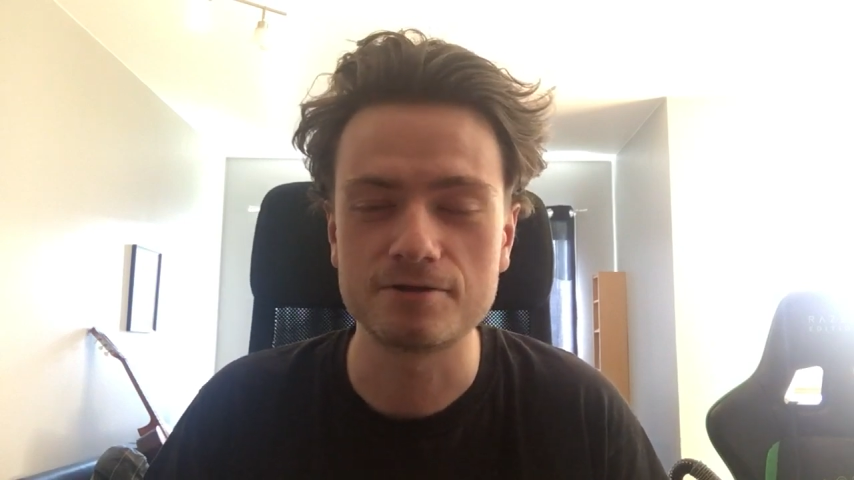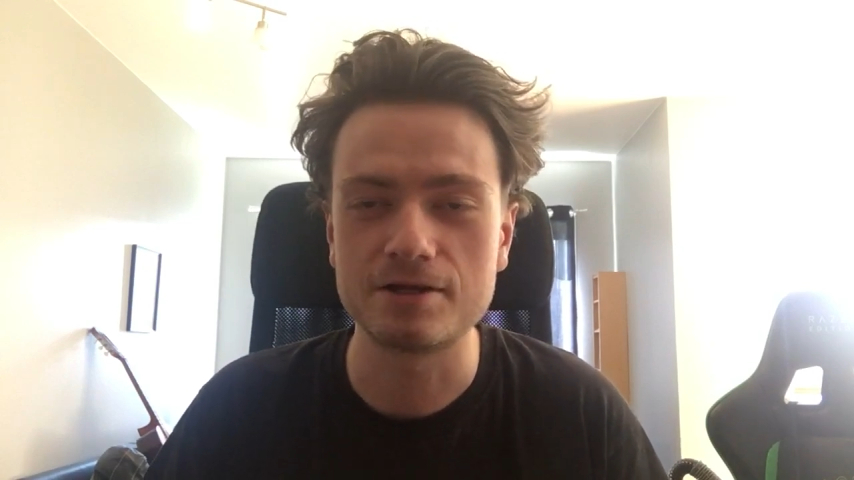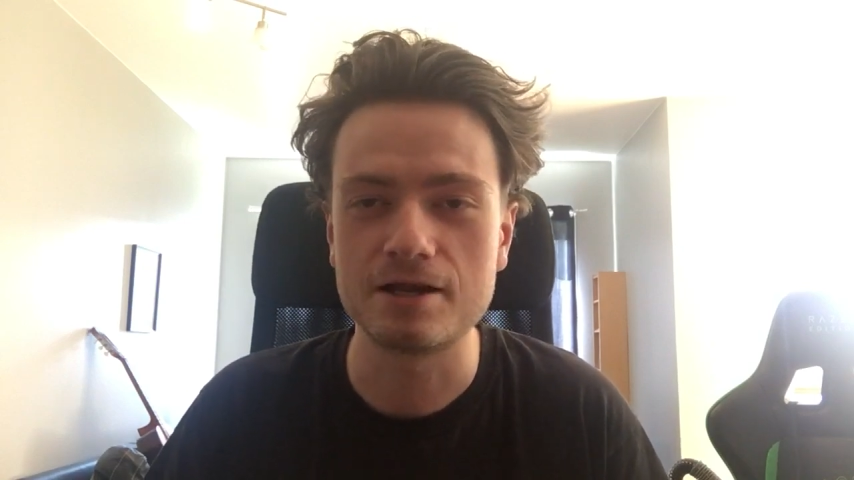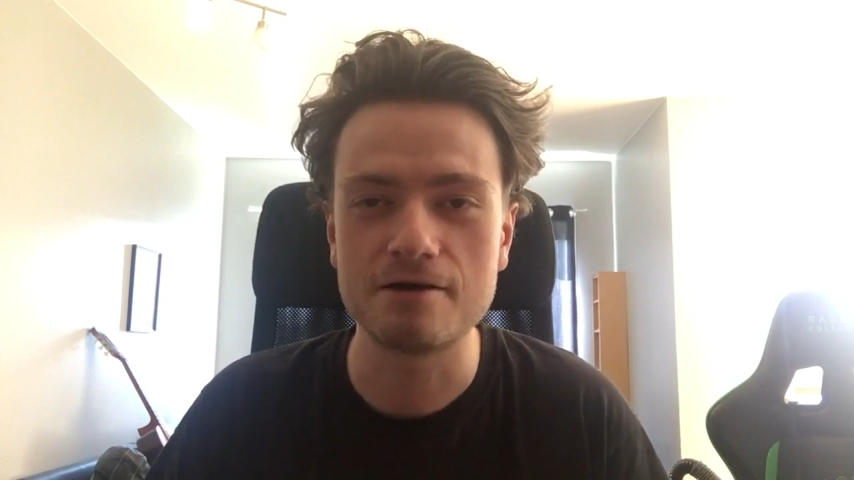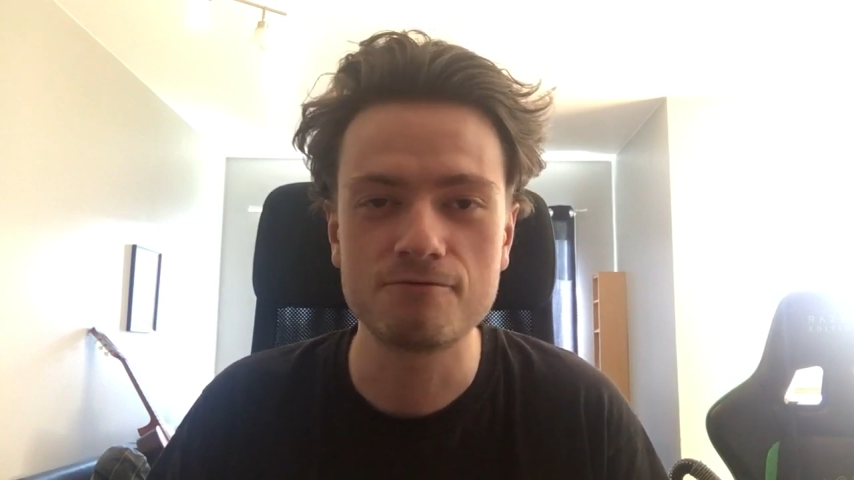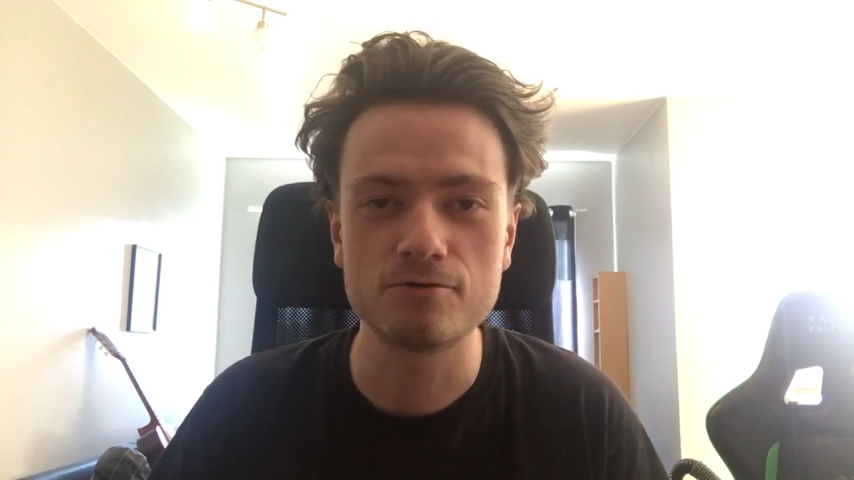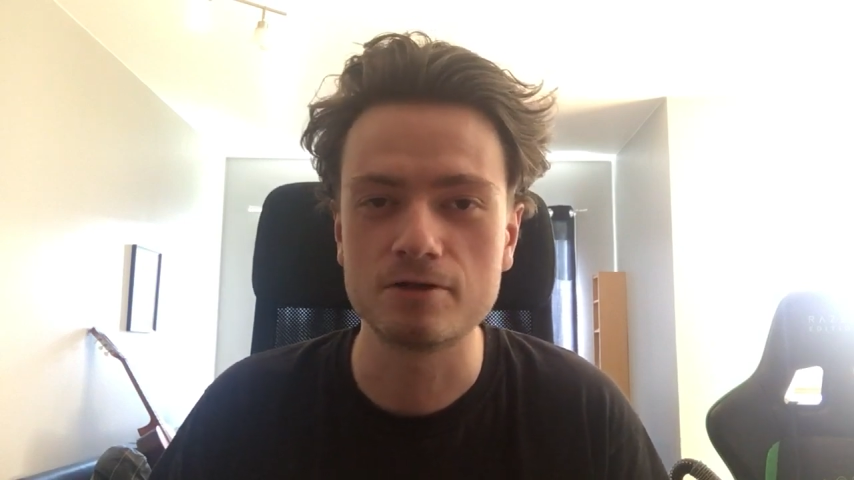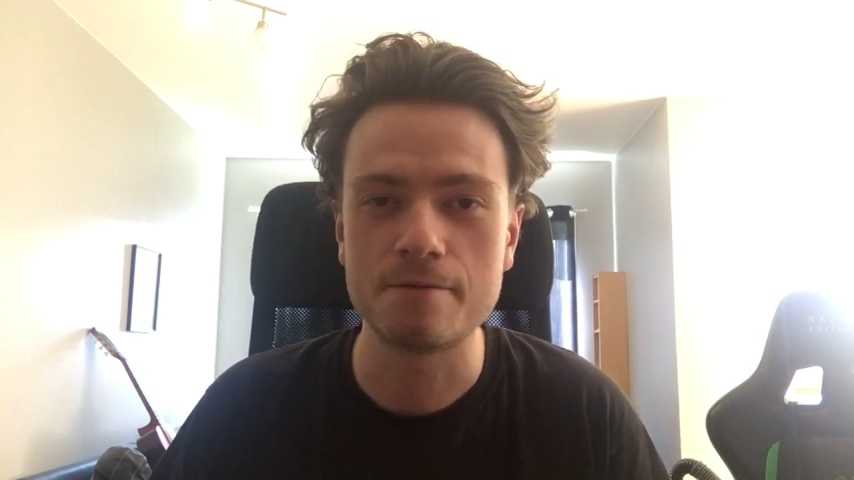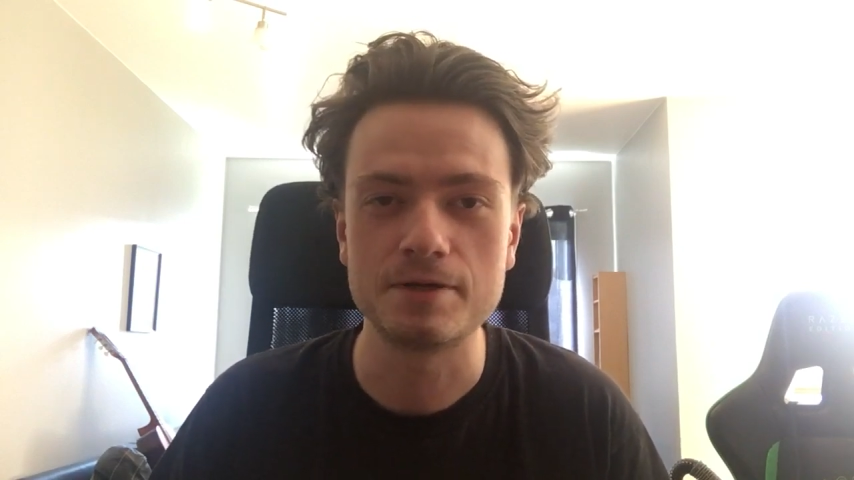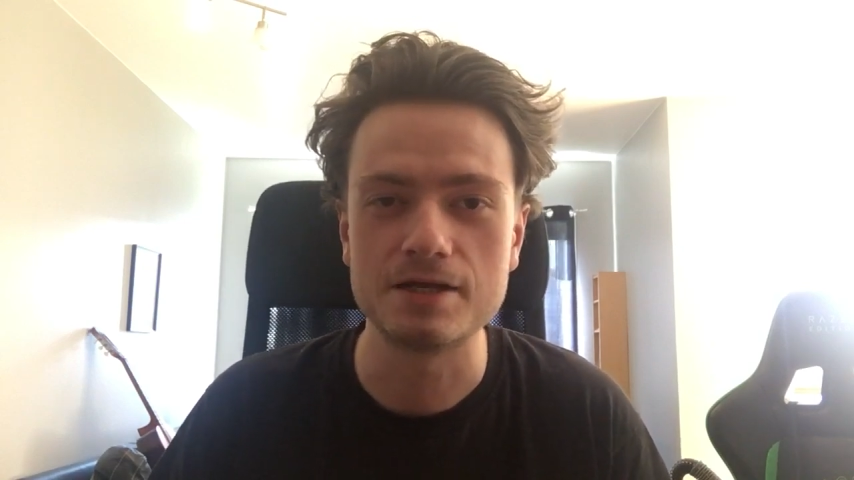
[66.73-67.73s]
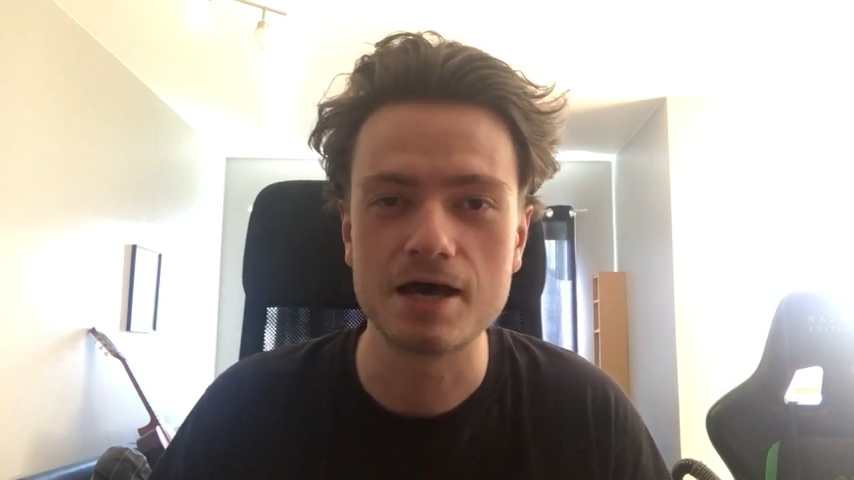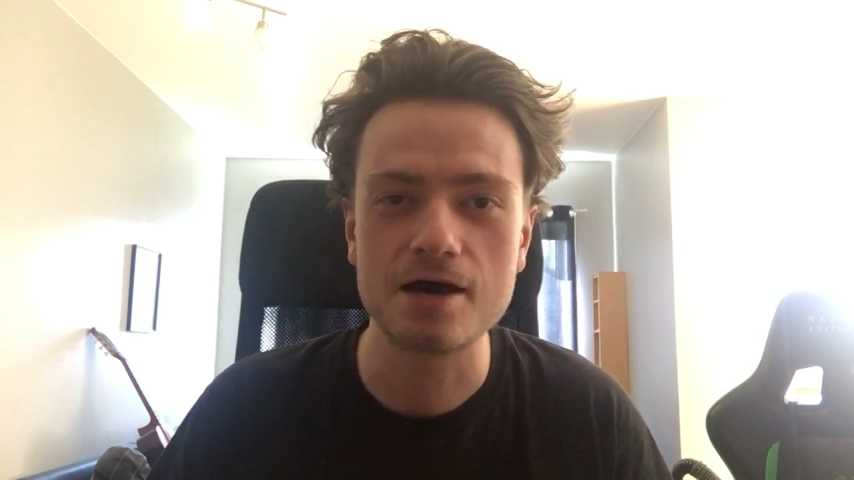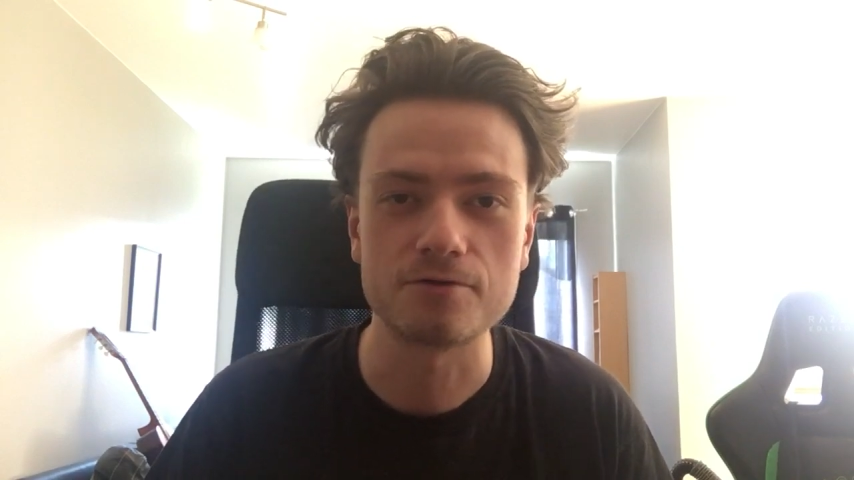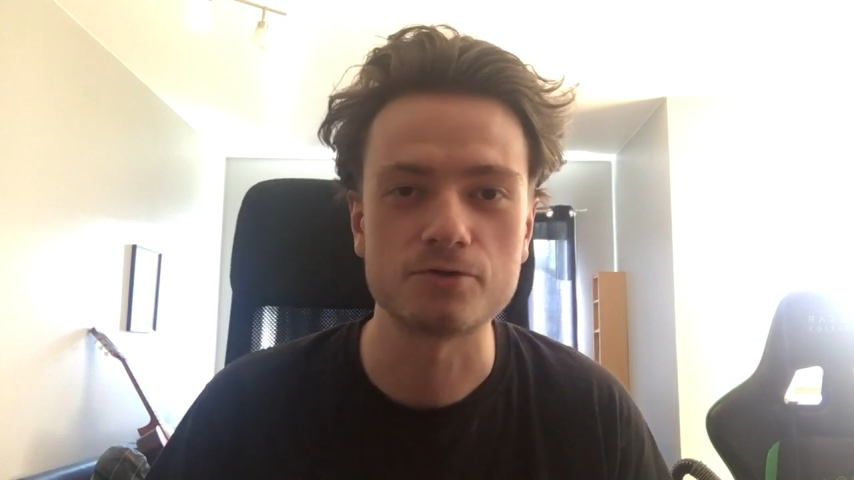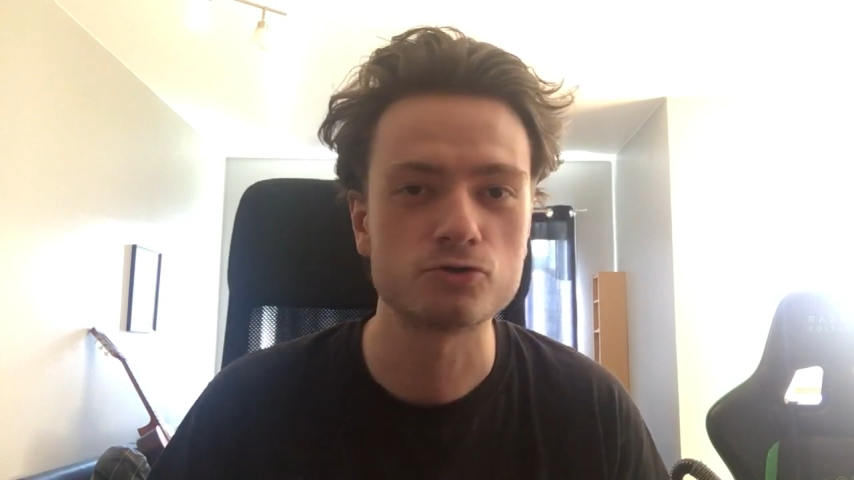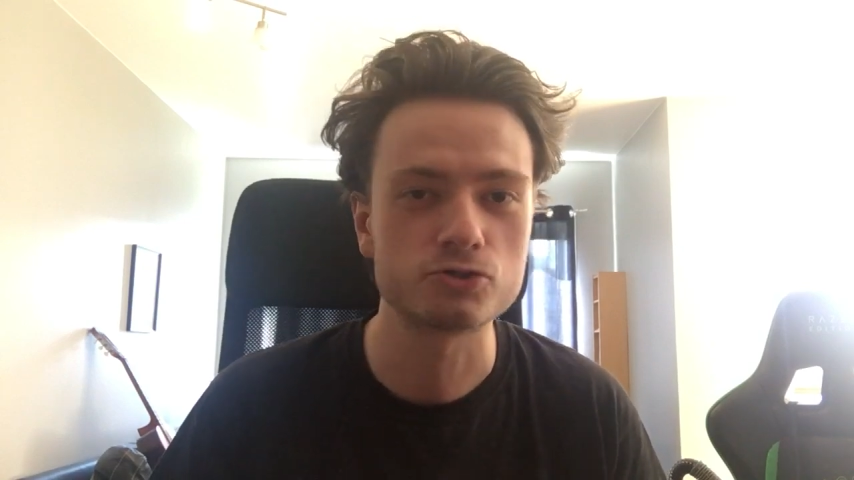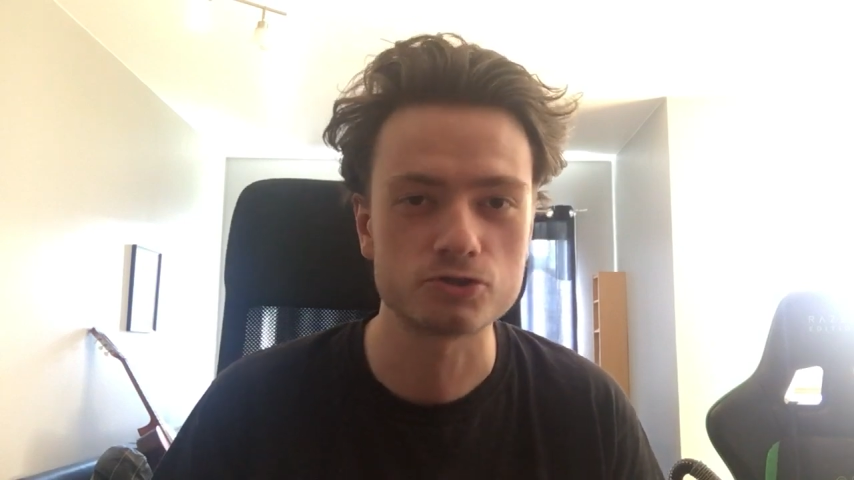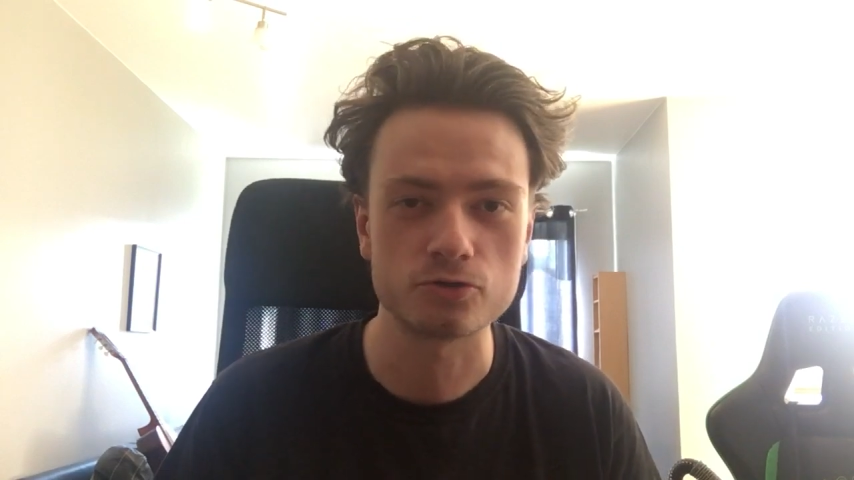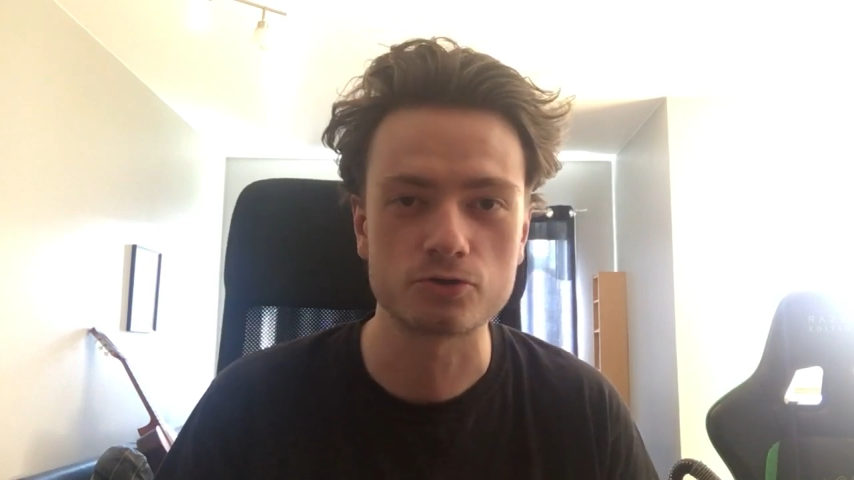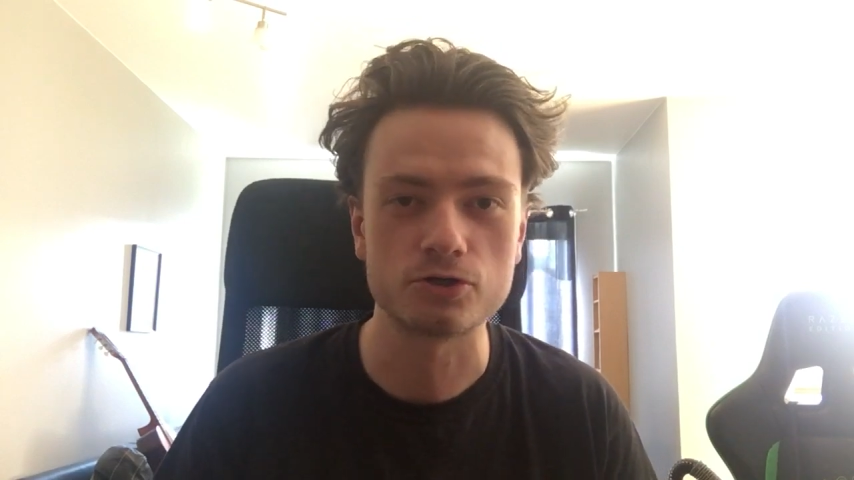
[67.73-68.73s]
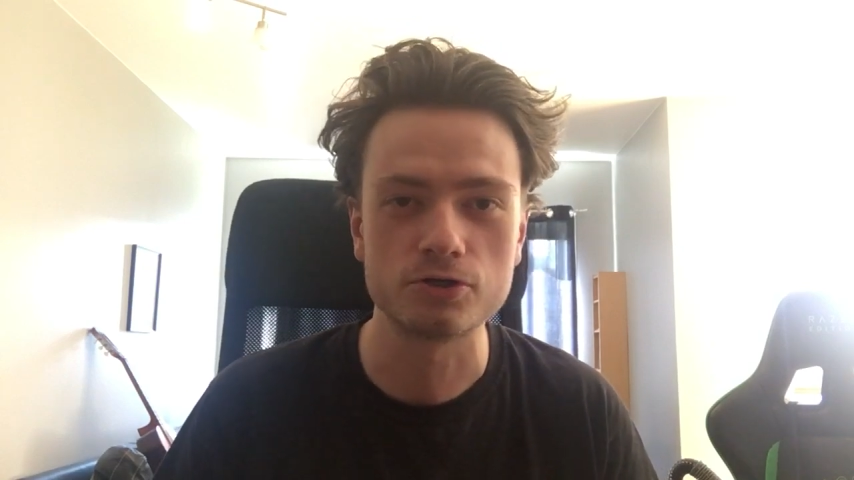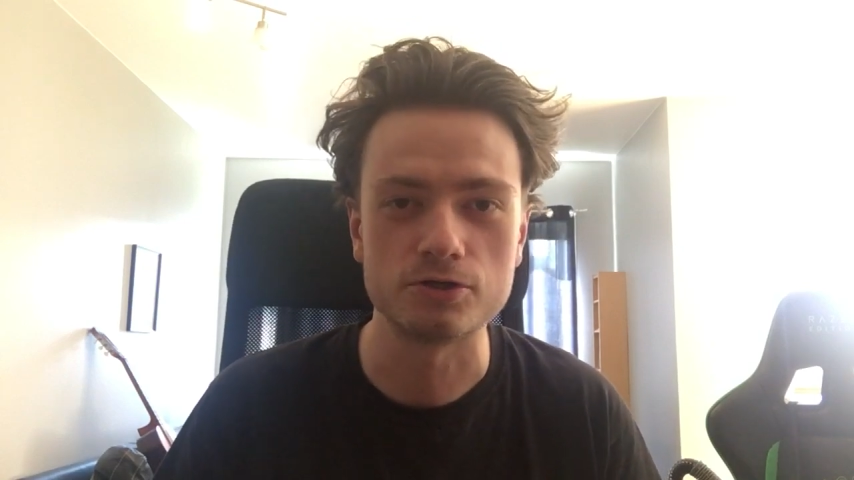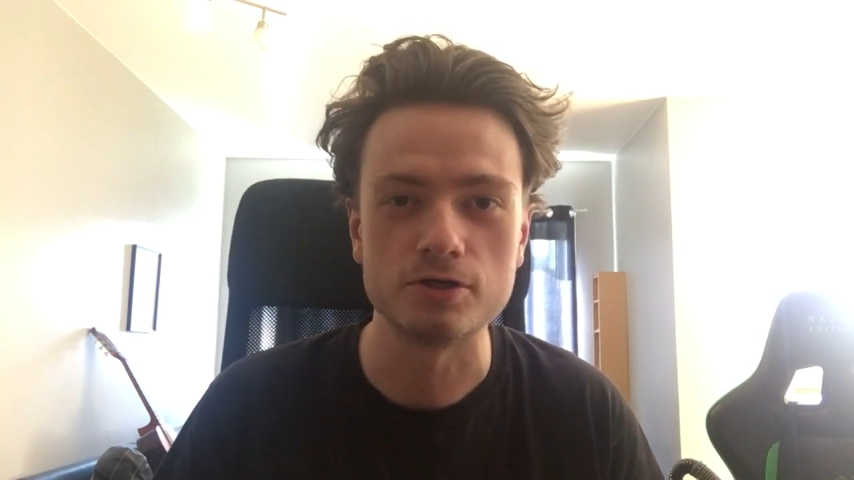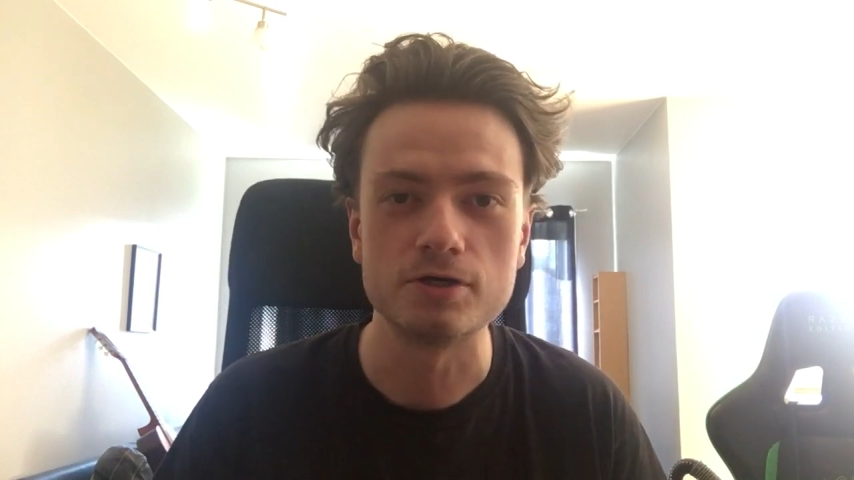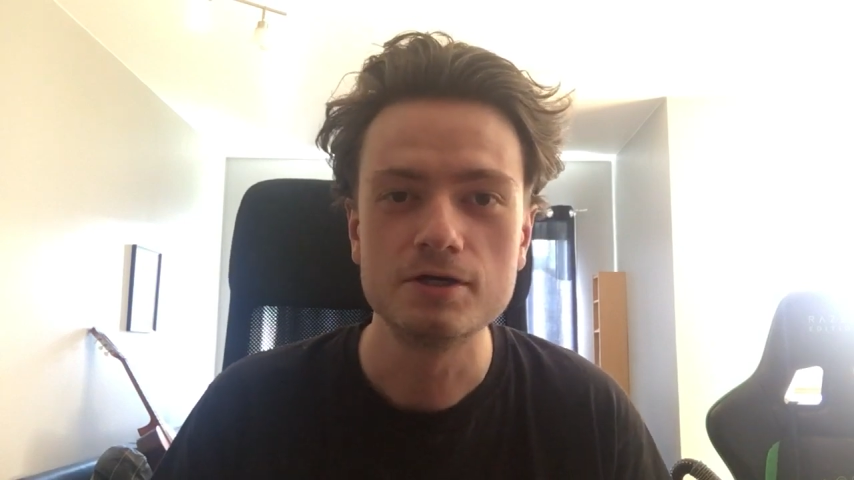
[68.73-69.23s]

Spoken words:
They never let me down. They're so good.